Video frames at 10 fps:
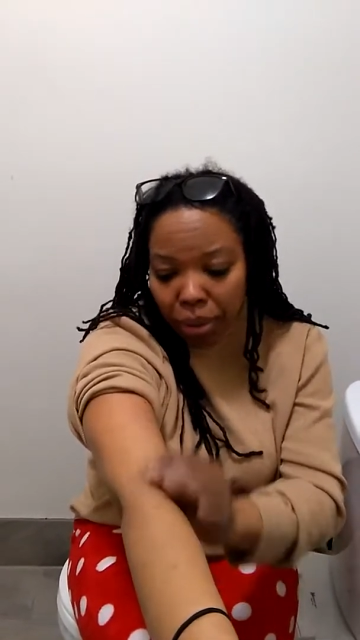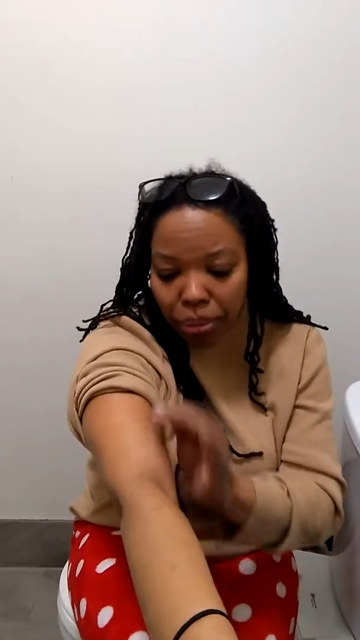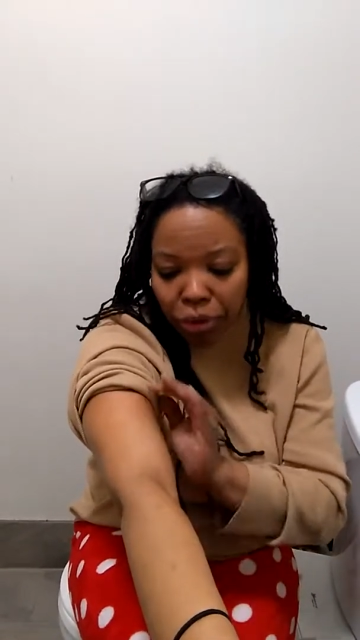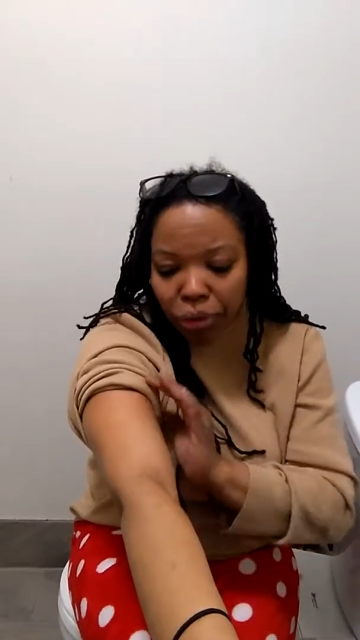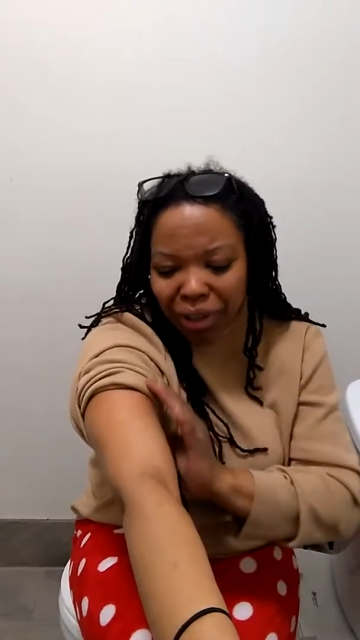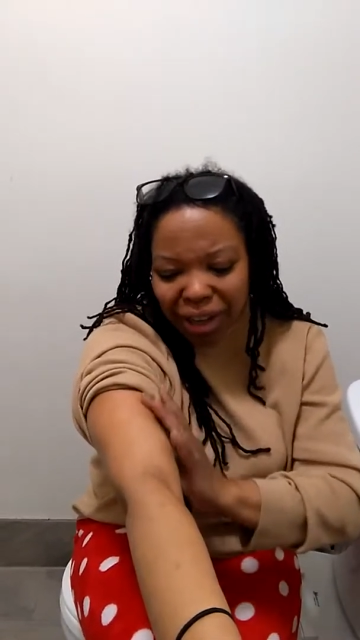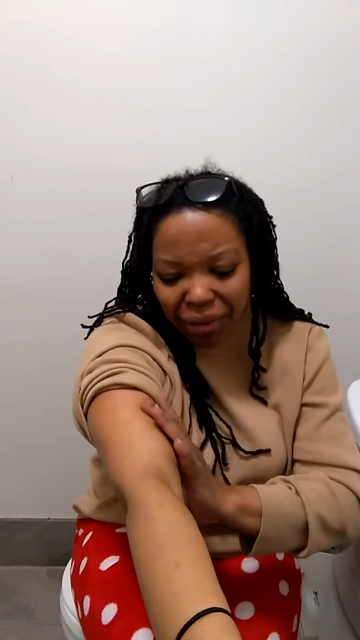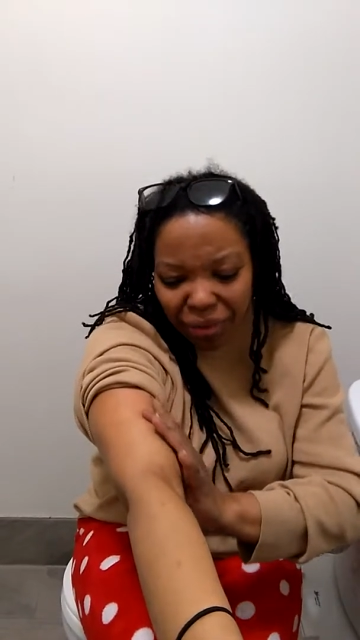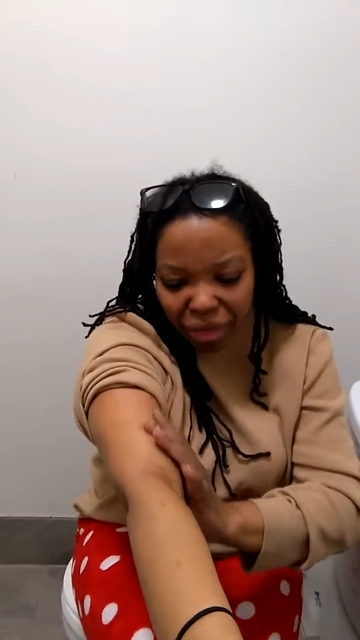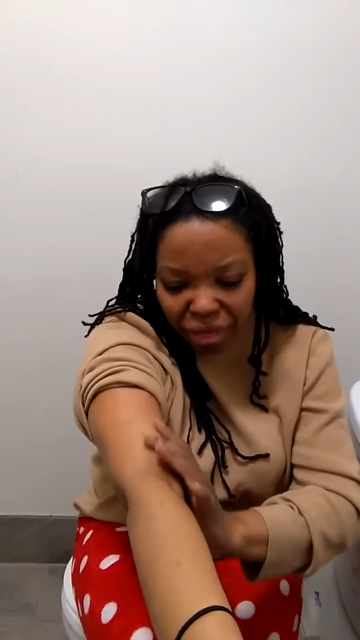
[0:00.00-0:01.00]
But you can
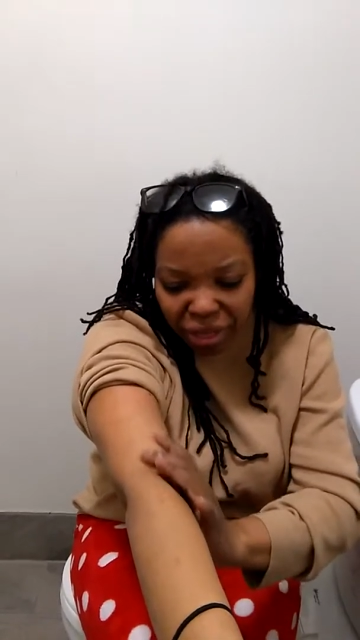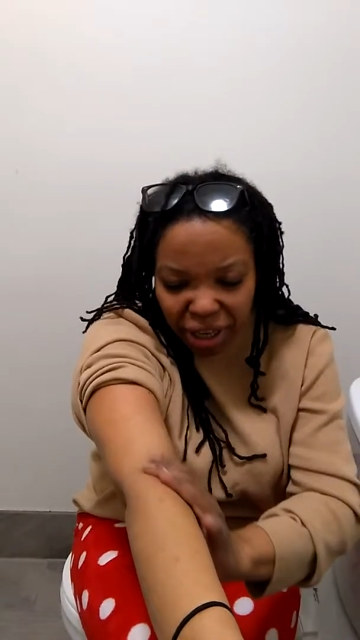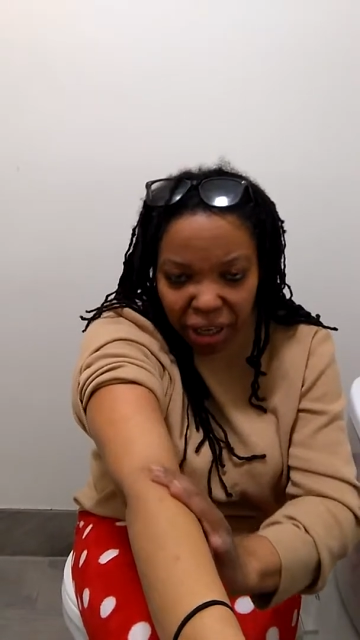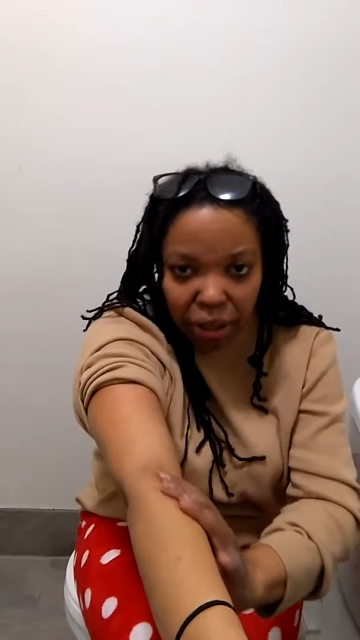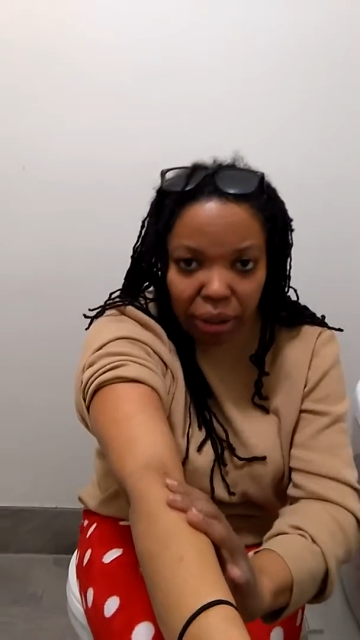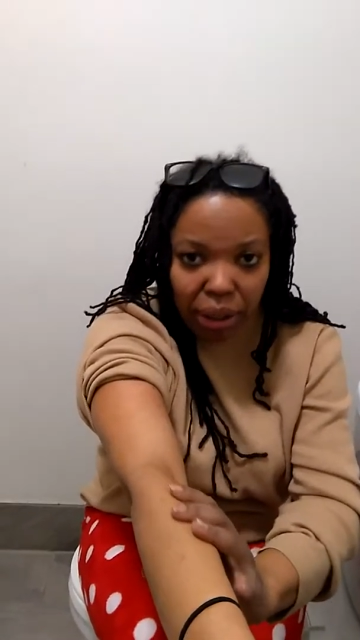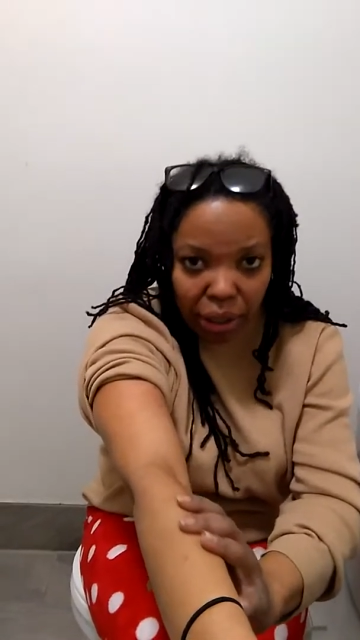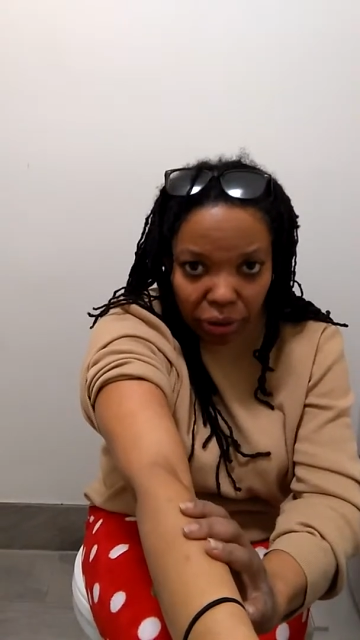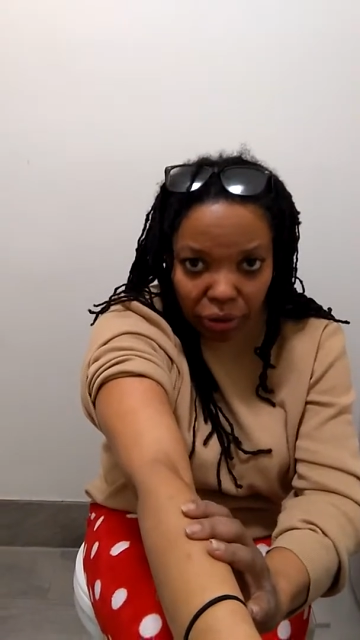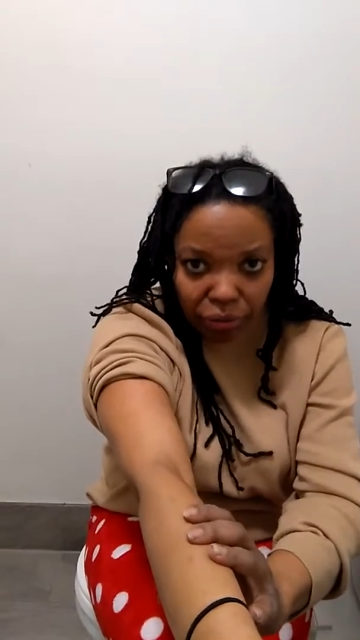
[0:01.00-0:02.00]
have a thin
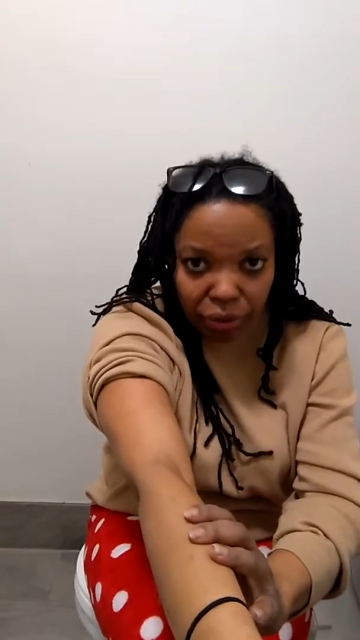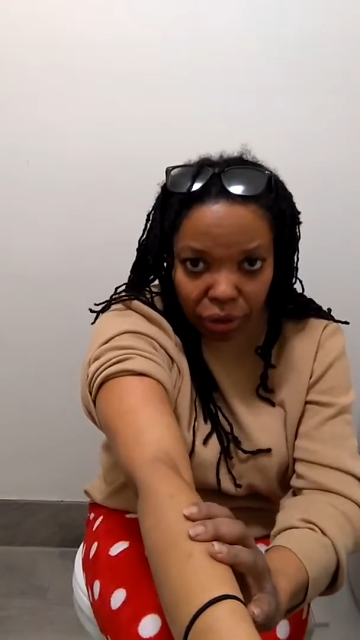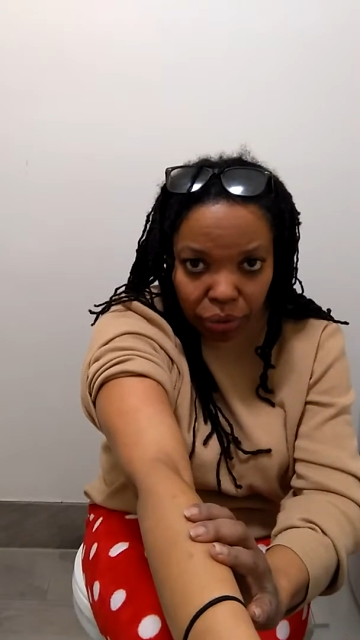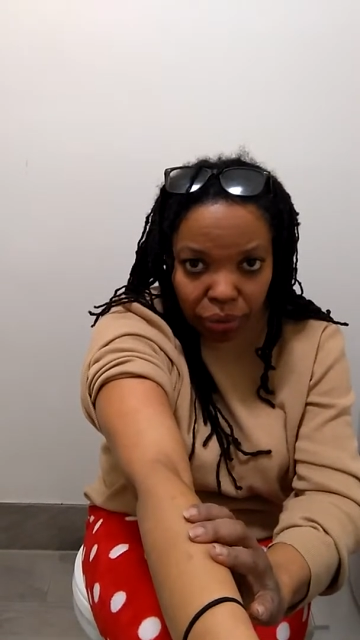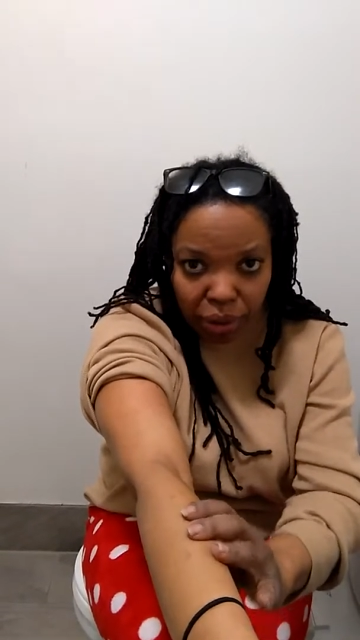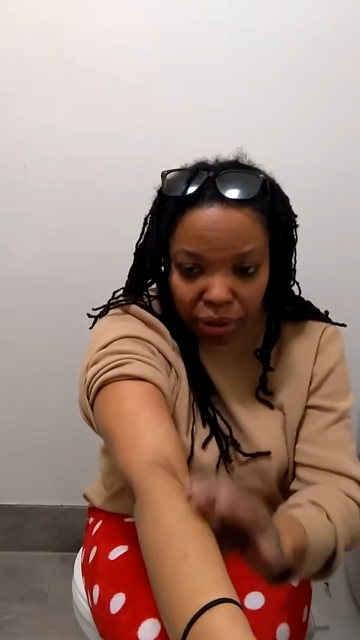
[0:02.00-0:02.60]
layer of clothing,